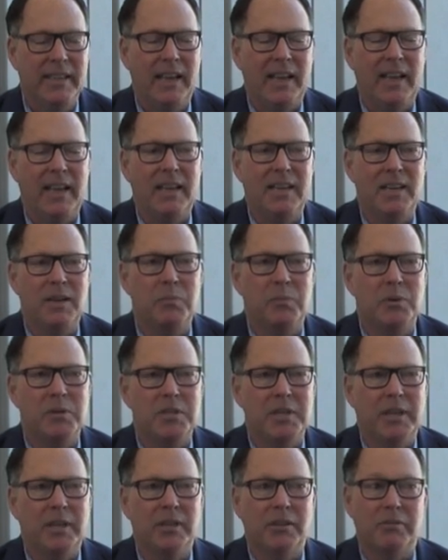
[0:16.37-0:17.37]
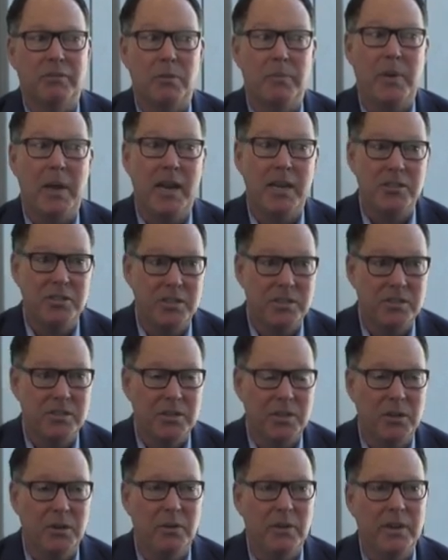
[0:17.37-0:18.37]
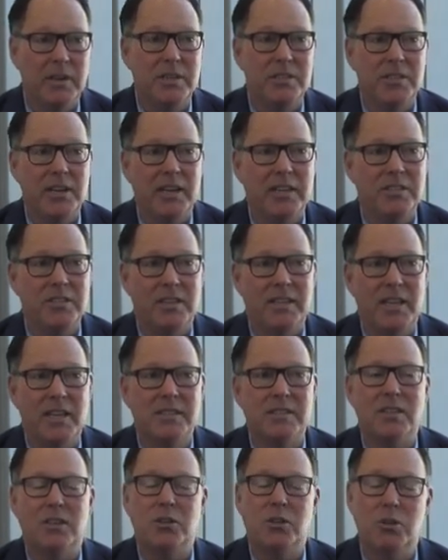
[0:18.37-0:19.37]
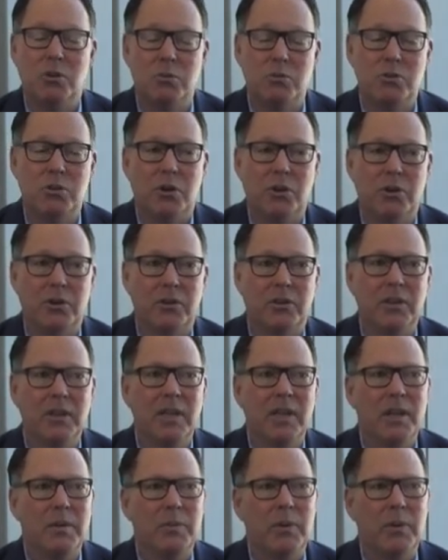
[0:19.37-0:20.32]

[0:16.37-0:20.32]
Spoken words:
And in particular for patients to go on injection, that's a huge hurdle,